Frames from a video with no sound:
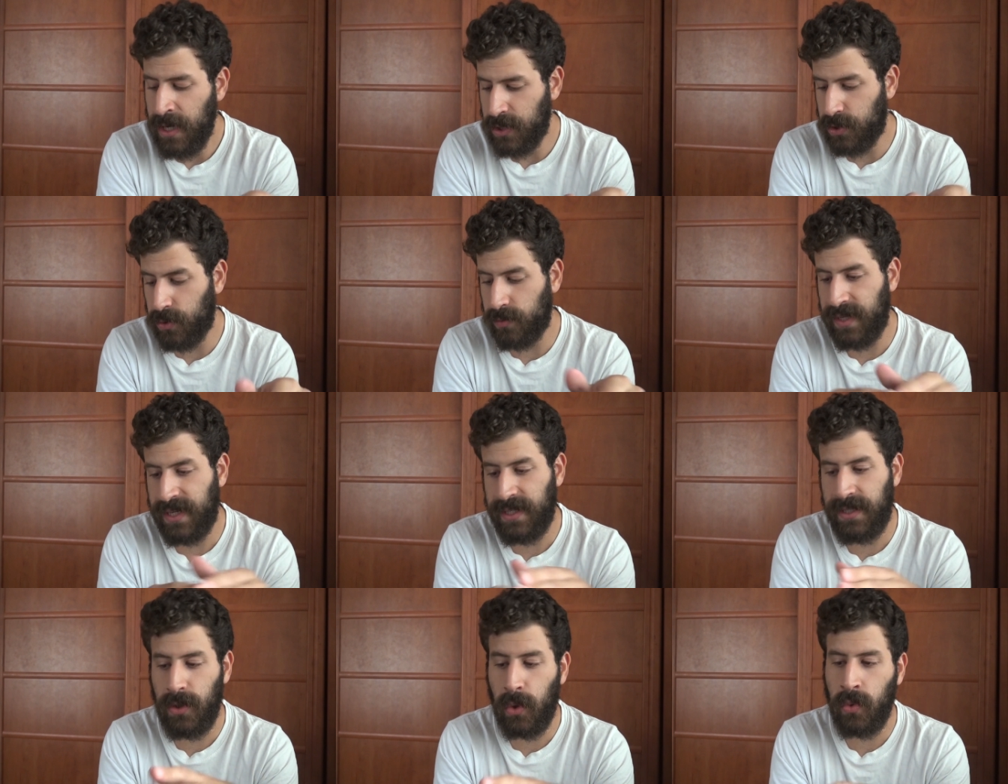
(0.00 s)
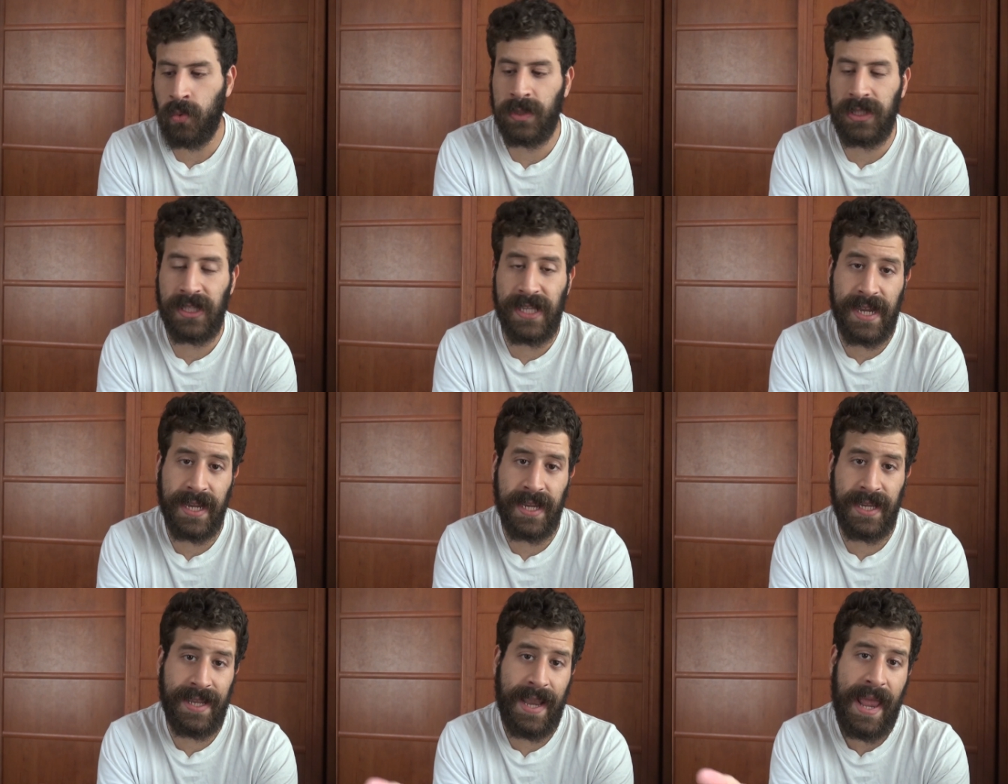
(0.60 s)
So they don't
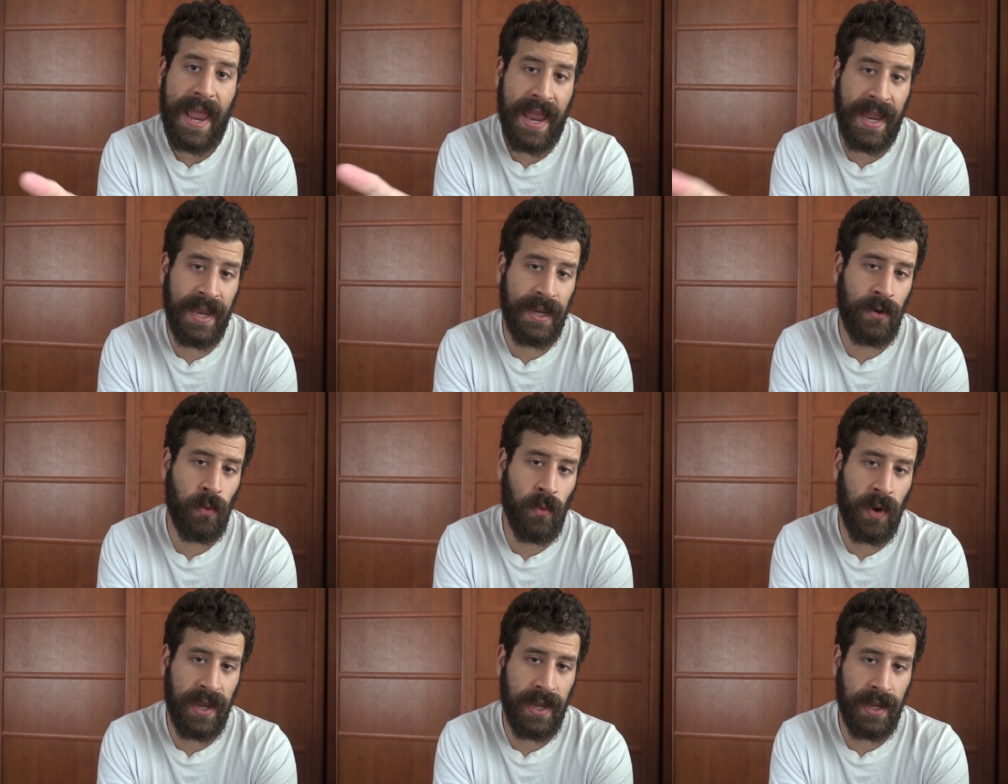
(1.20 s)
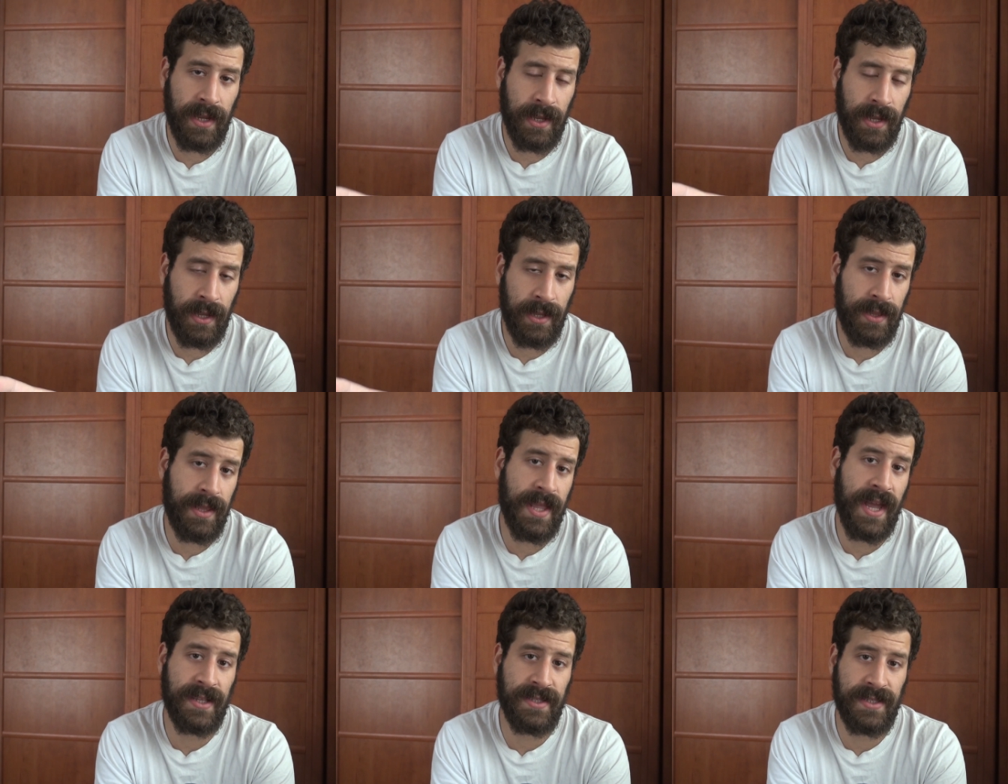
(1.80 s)
lack in any way
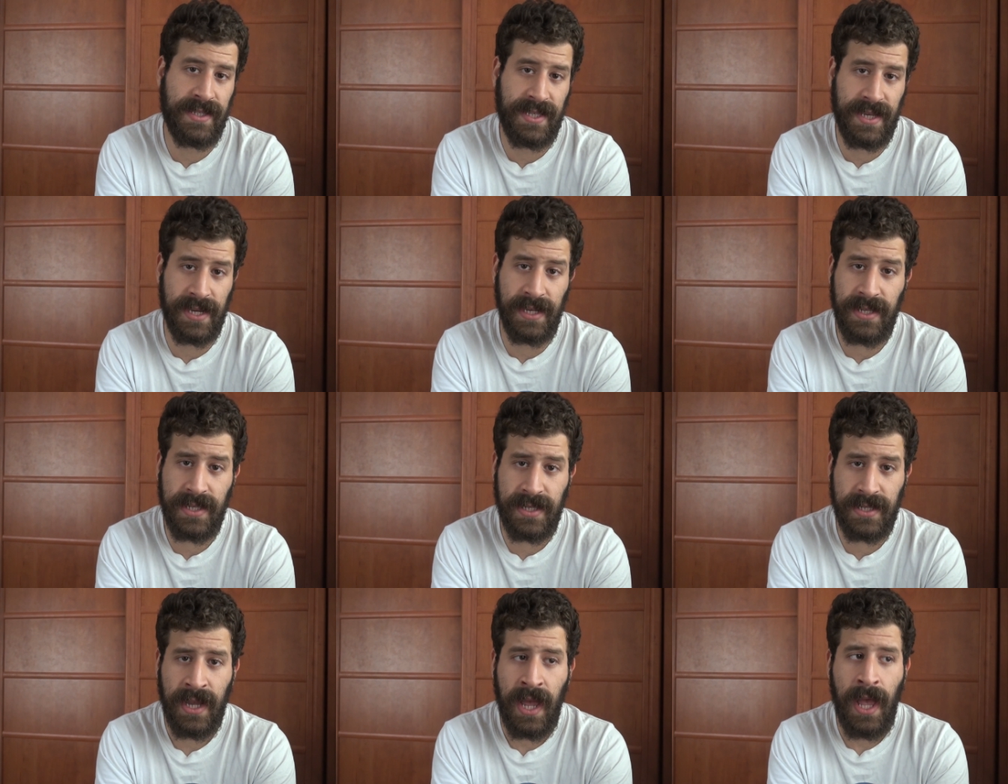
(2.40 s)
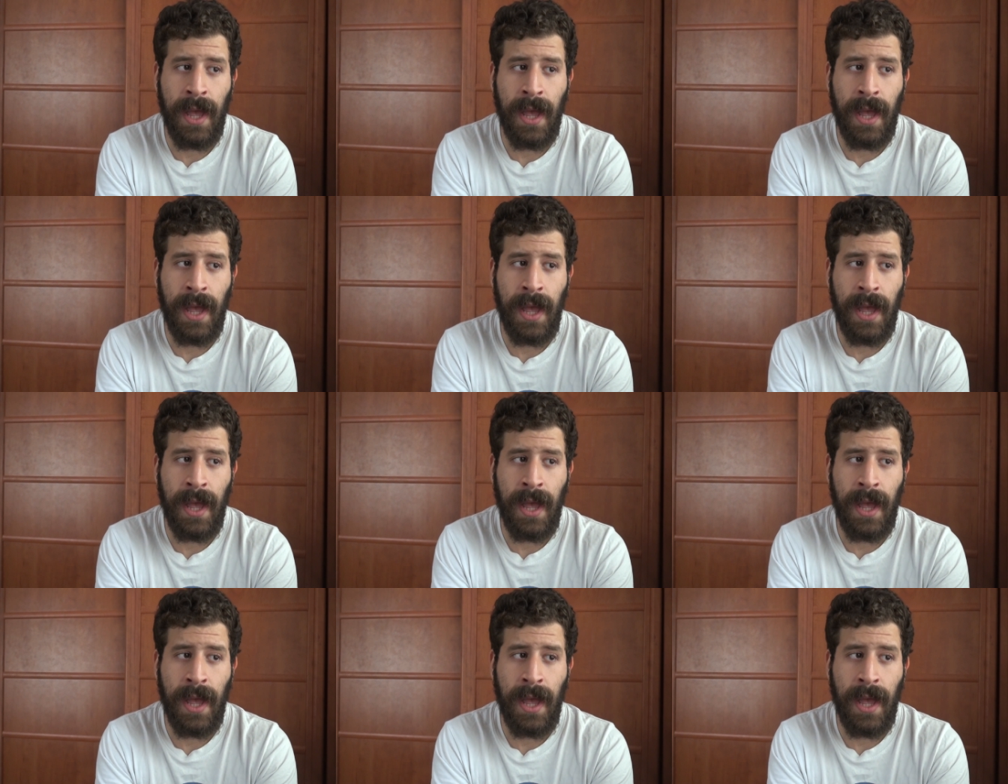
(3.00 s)
in that sense.